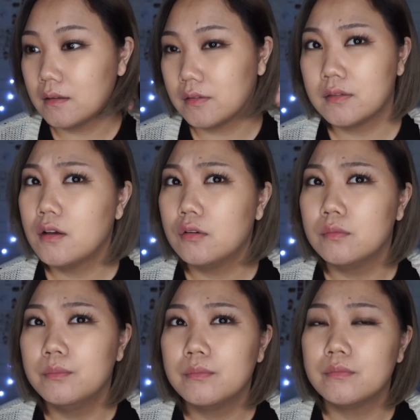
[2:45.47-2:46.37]
still
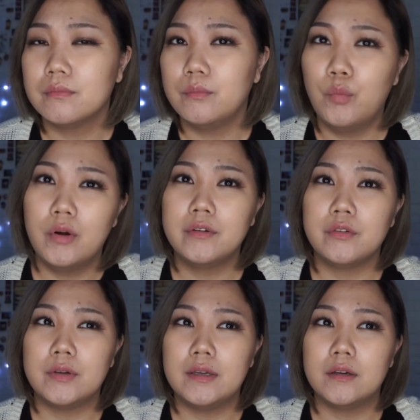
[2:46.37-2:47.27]

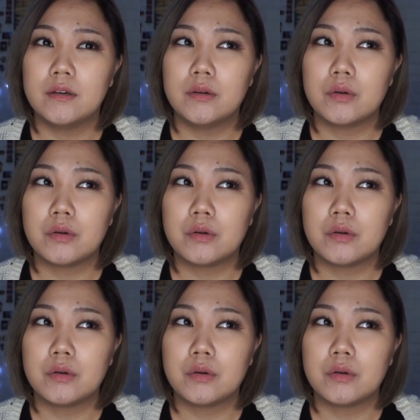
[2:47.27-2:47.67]
wondering